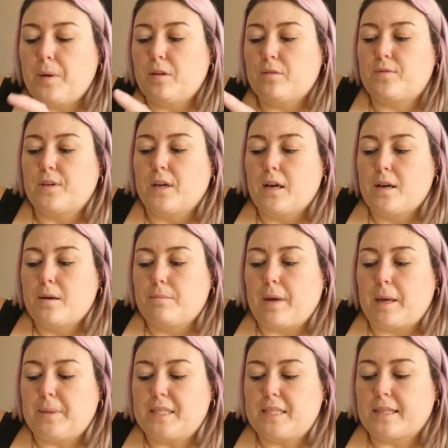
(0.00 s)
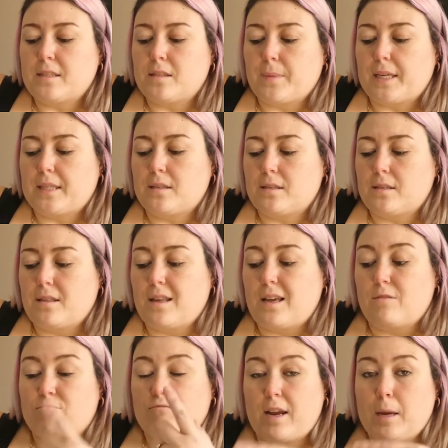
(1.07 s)
of maybe centimetres and then
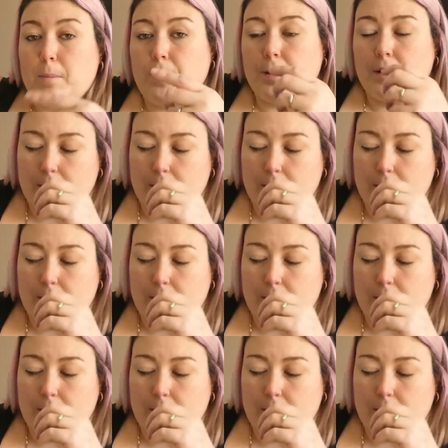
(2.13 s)
a rib.